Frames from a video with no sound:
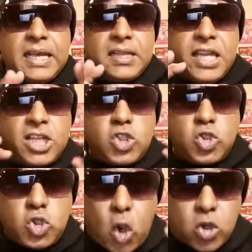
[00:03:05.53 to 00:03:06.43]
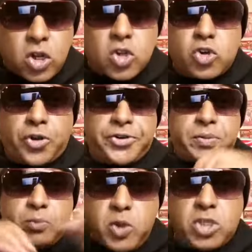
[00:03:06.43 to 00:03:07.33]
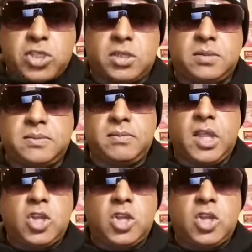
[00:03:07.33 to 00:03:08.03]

their total contribution